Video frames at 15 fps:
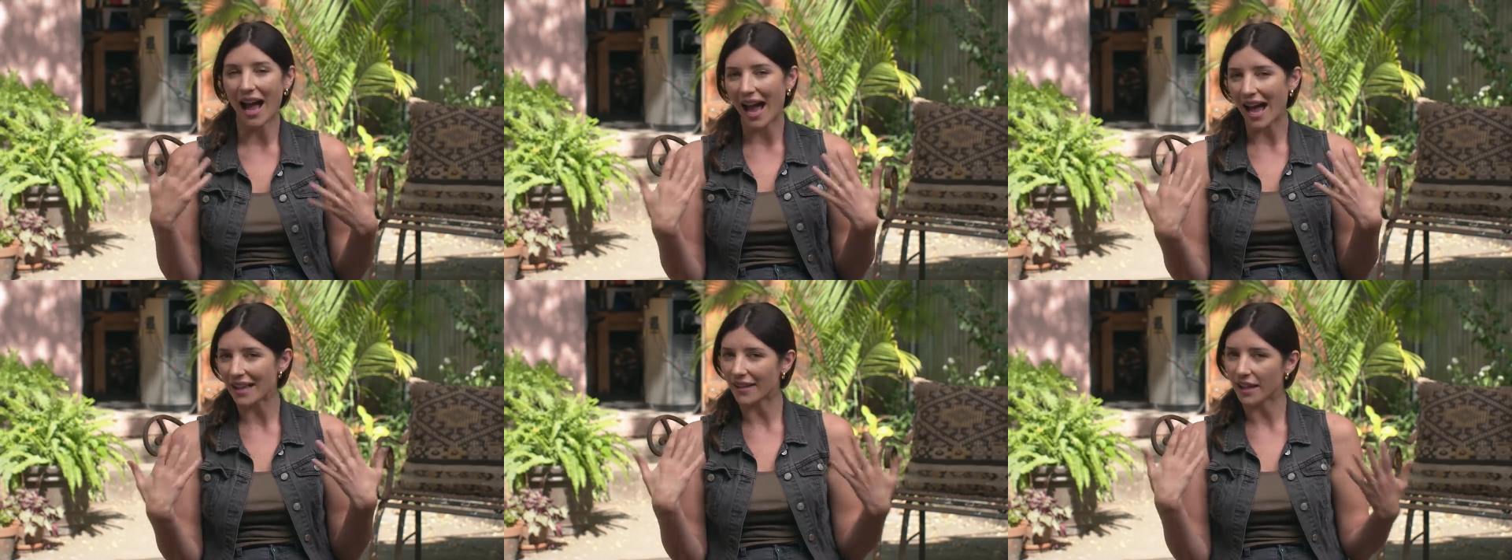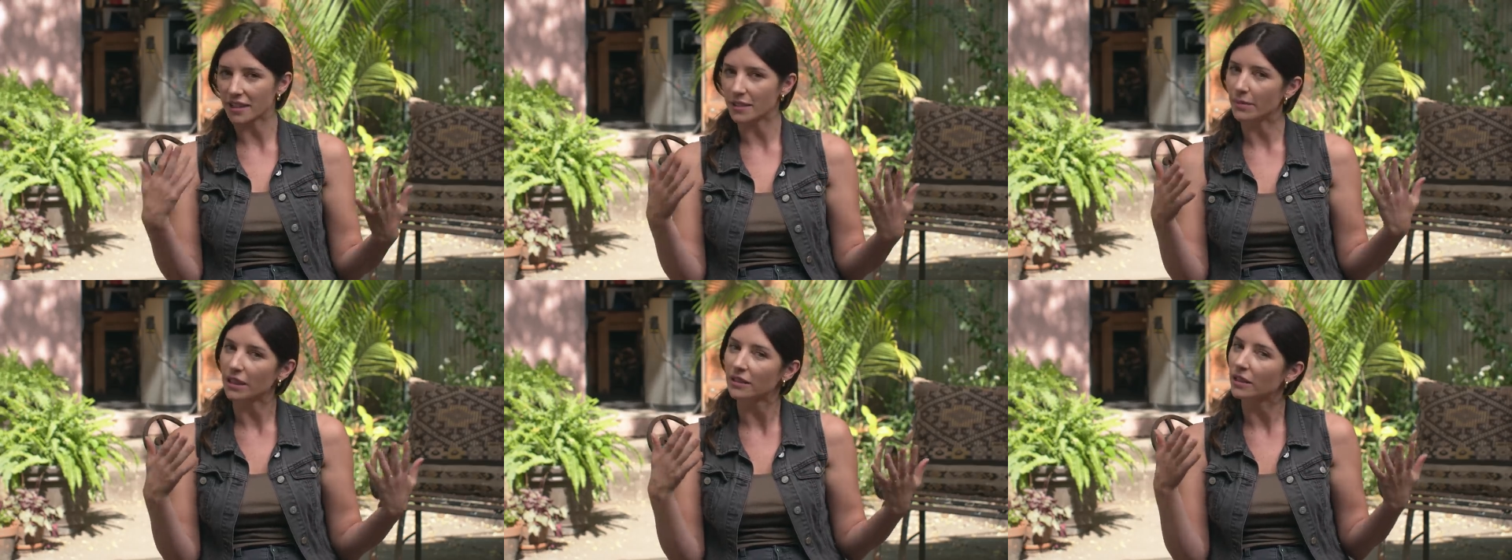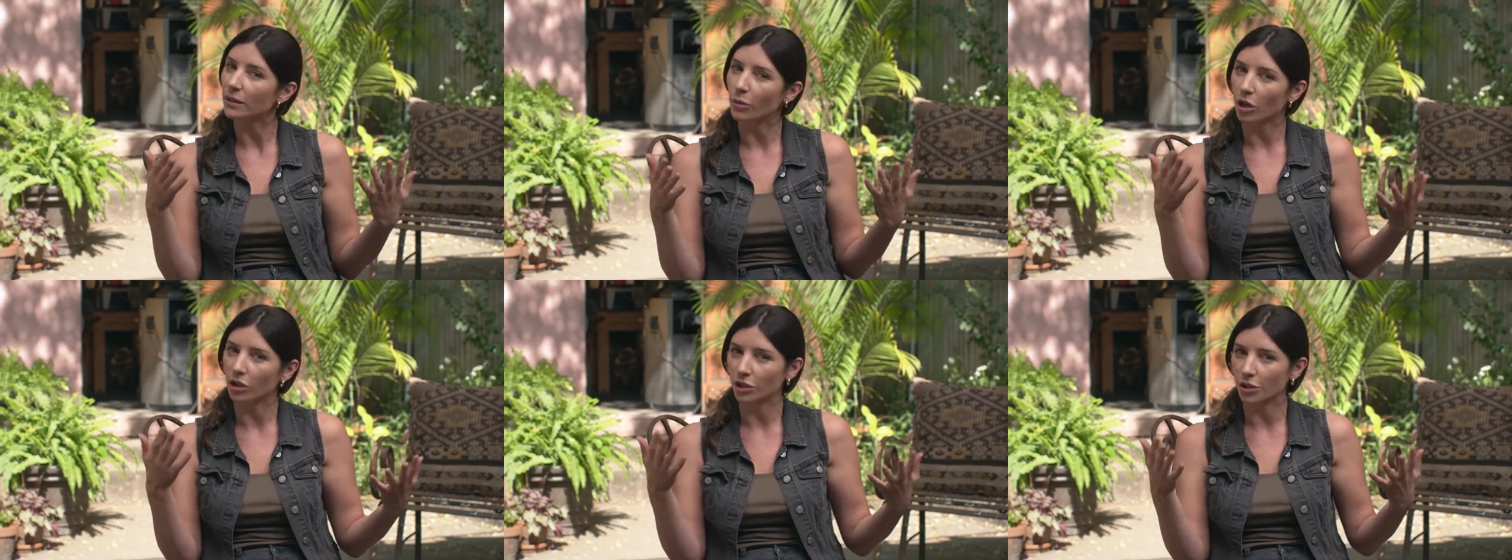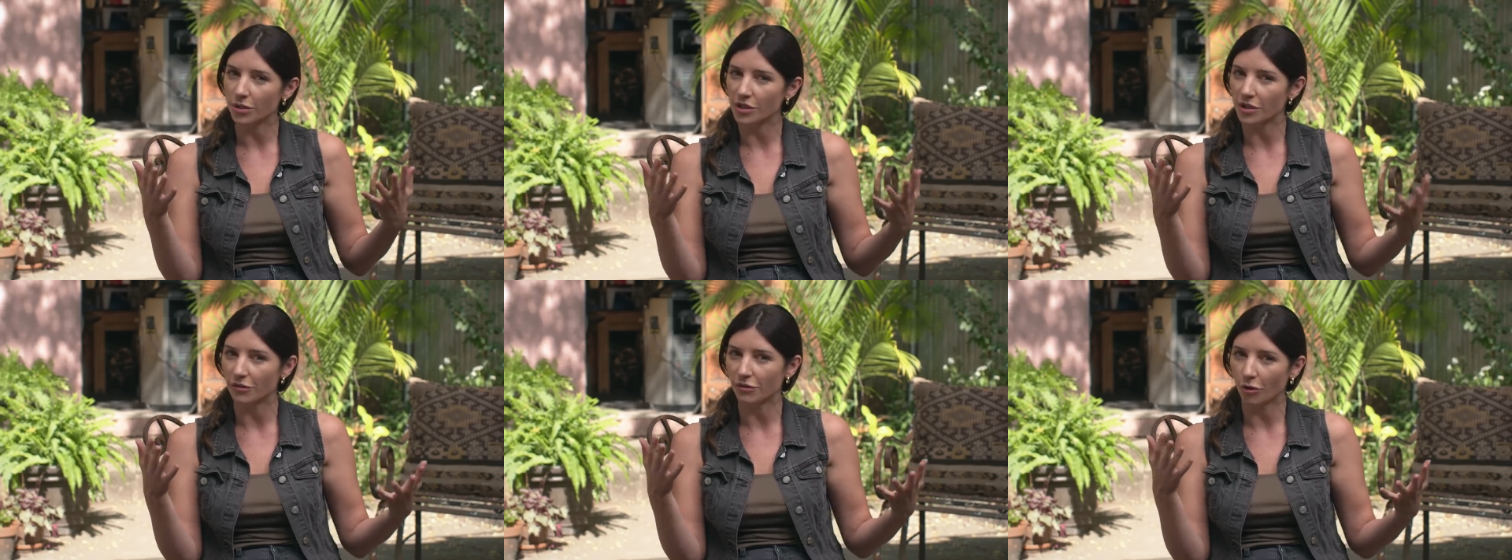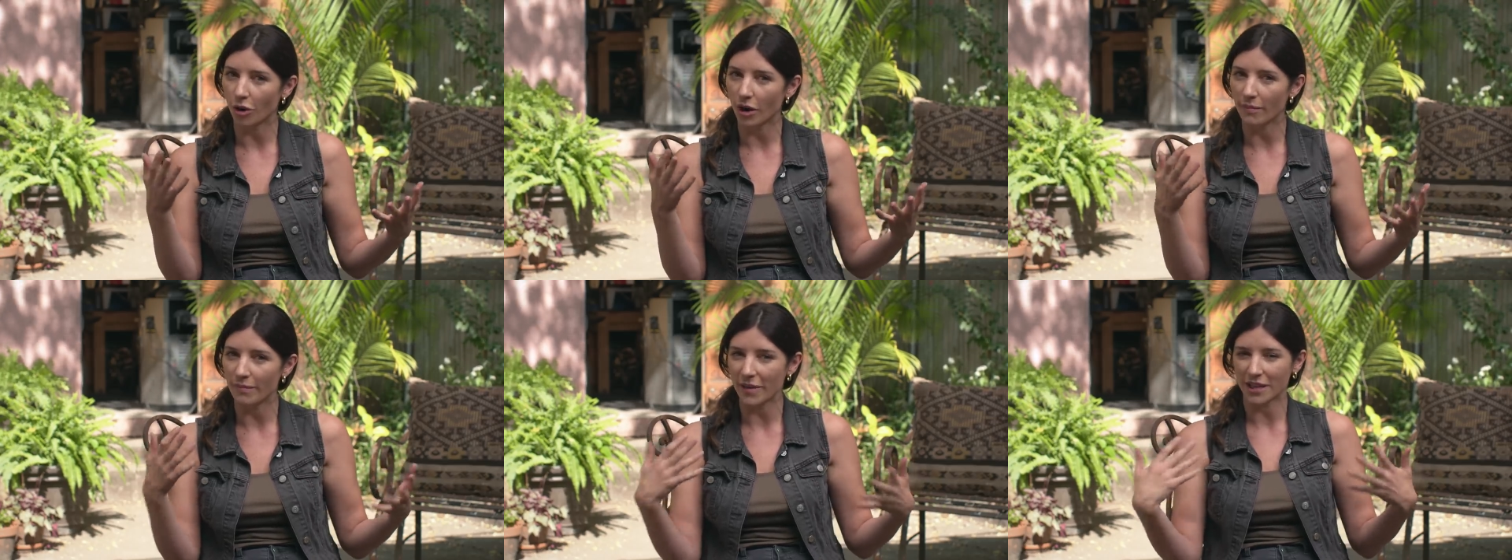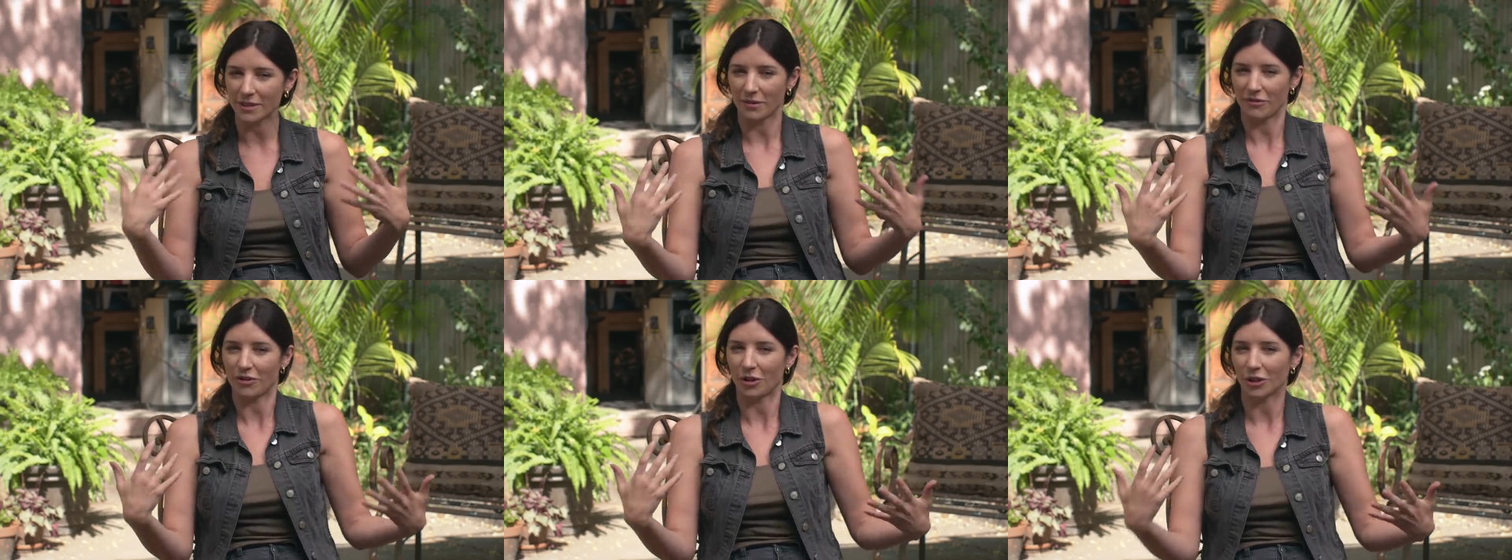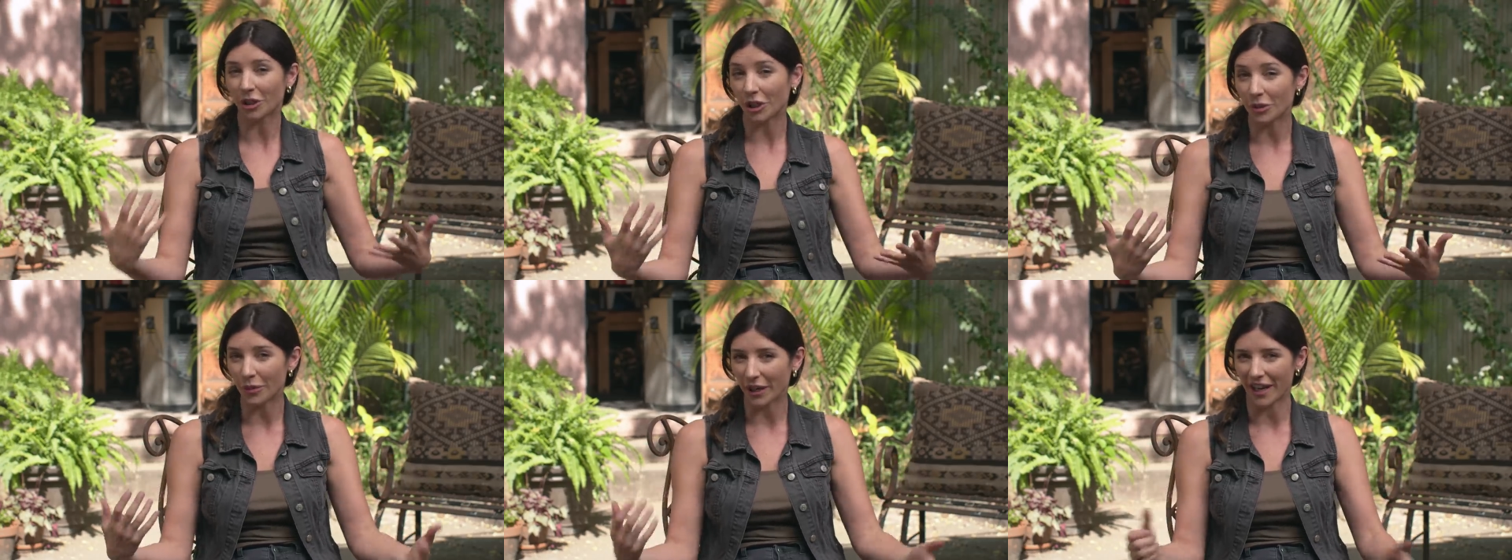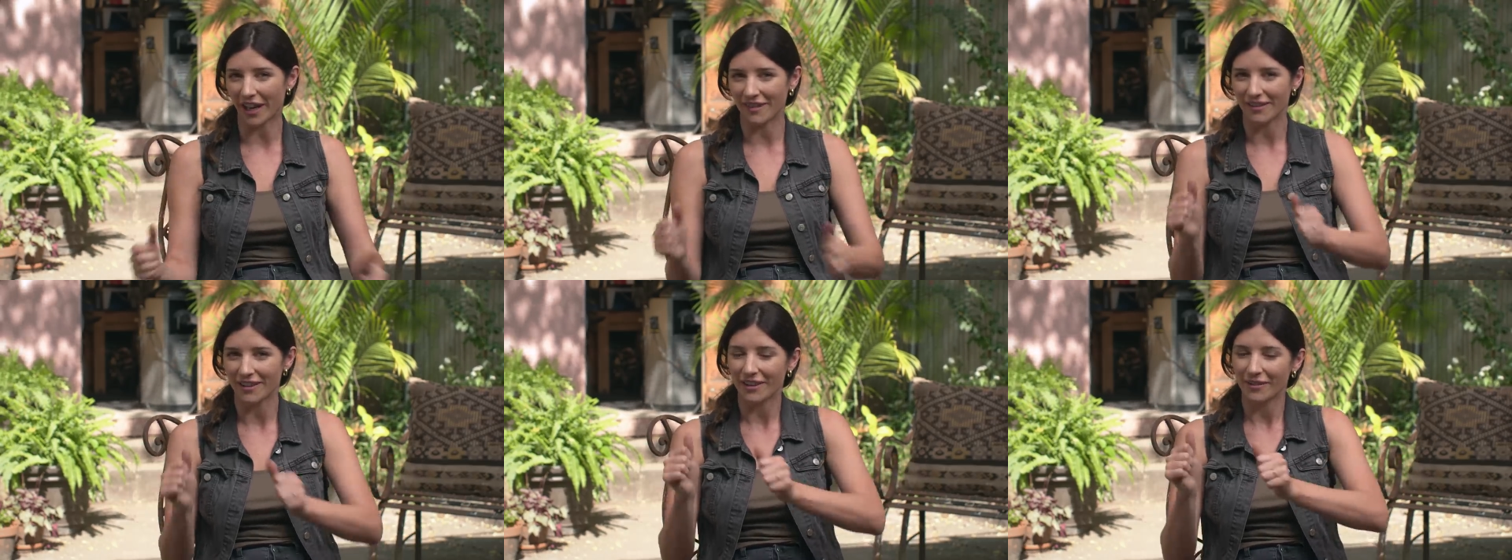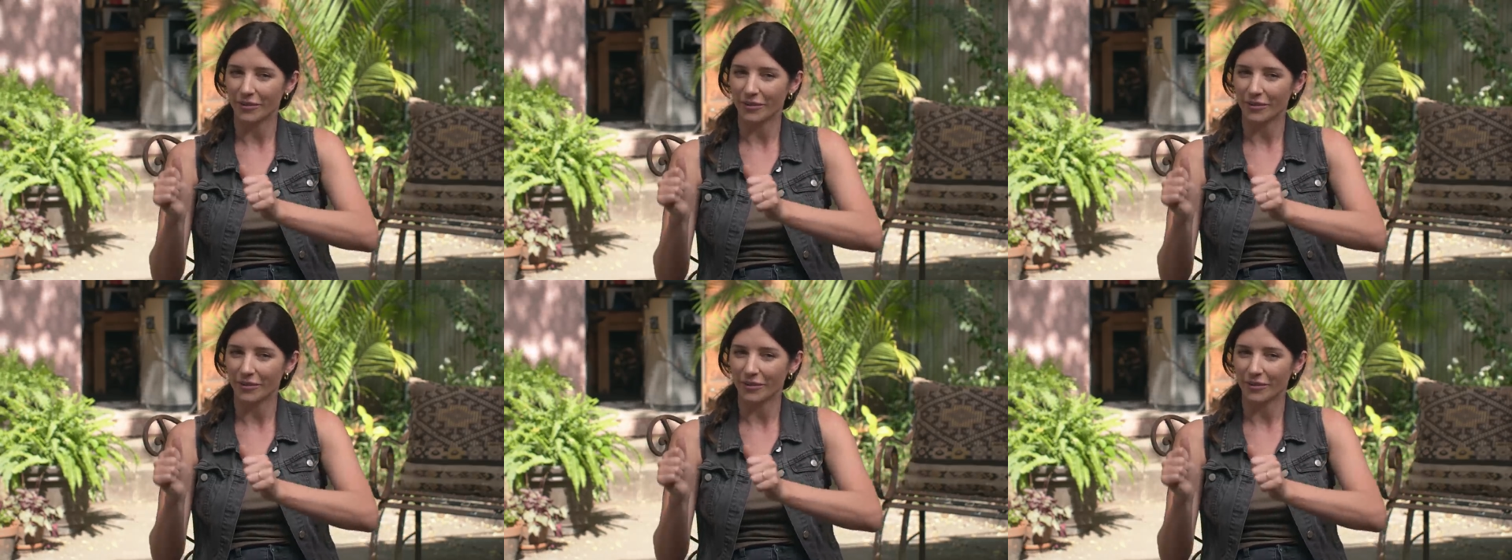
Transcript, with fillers: I like to be a little more loose in form, makes me feel good when, I,